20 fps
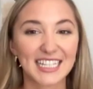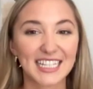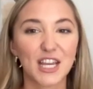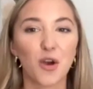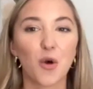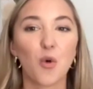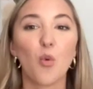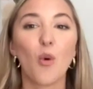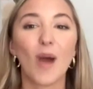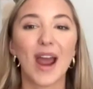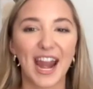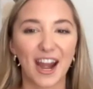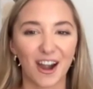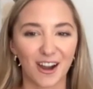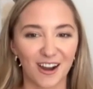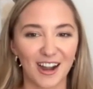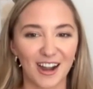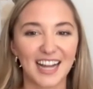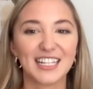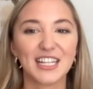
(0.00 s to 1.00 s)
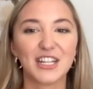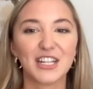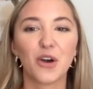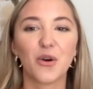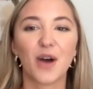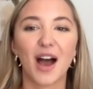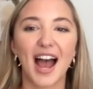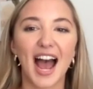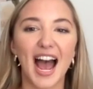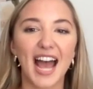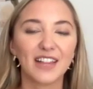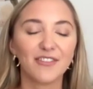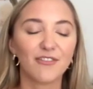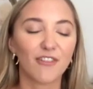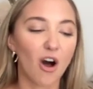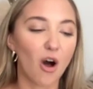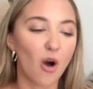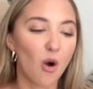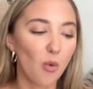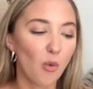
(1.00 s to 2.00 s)
the aware. It, you know, I've
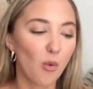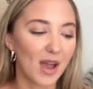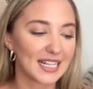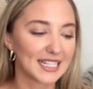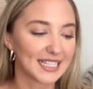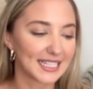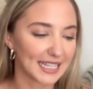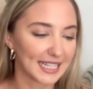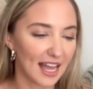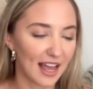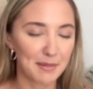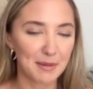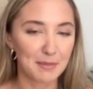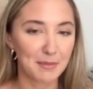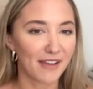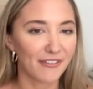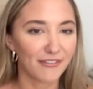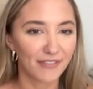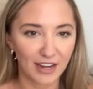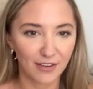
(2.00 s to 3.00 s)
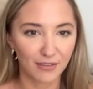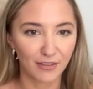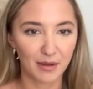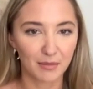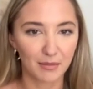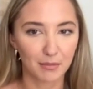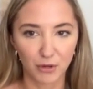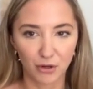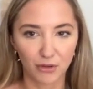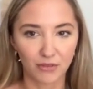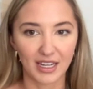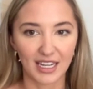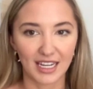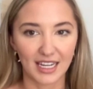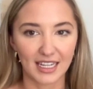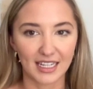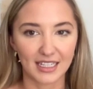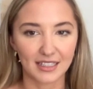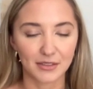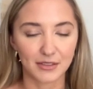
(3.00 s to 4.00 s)
always, I mean, my favorite
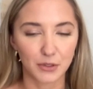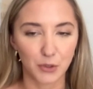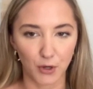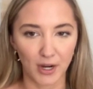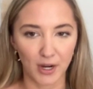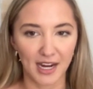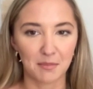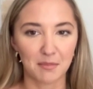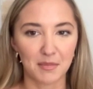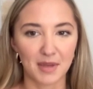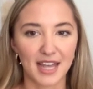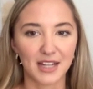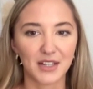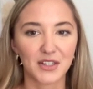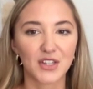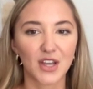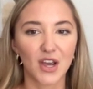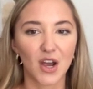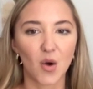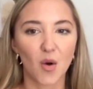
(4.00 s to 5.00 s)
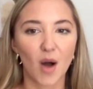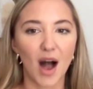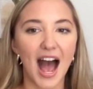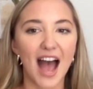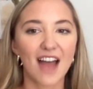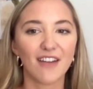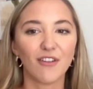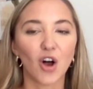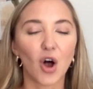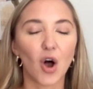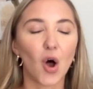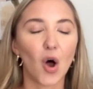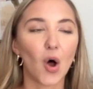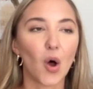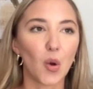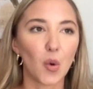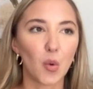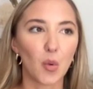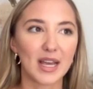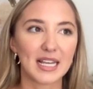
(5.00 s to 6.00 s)
movie is Scream. And so I've
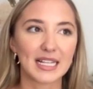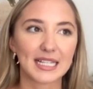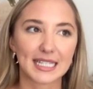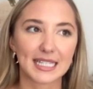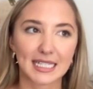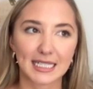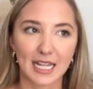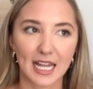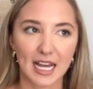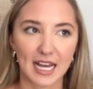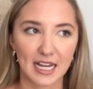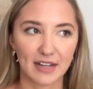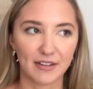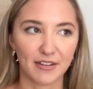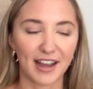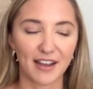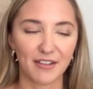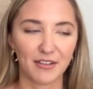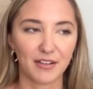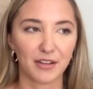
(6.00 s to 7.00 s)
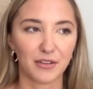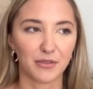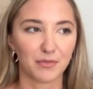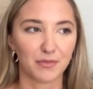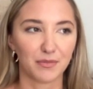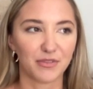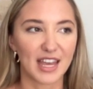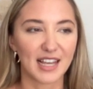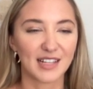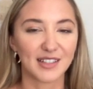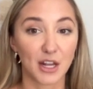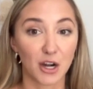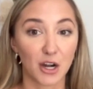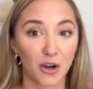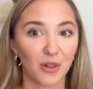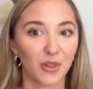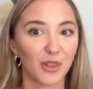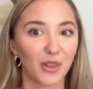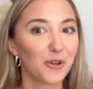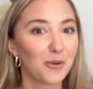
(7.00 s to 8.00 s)
always loved I, things that are
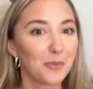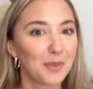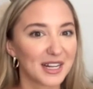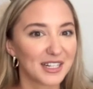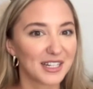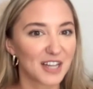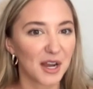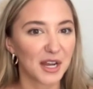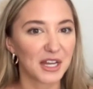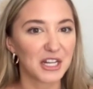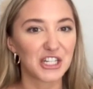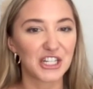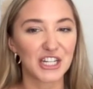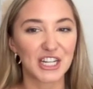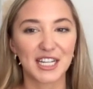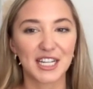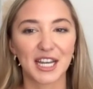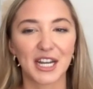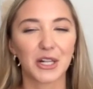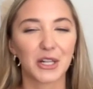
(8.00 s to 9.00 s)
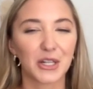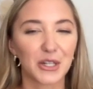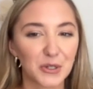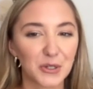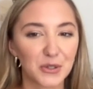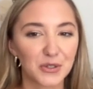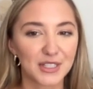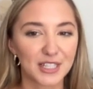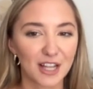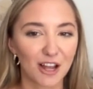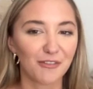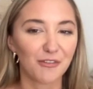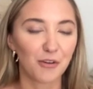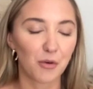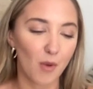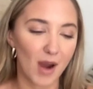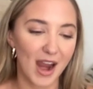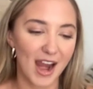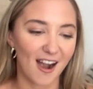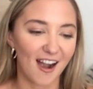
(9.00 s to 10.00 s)
a little bit tongue in cheek and a little self
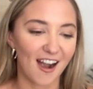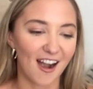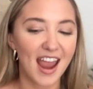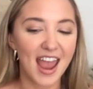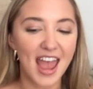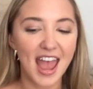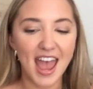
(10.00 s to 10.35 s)
aware.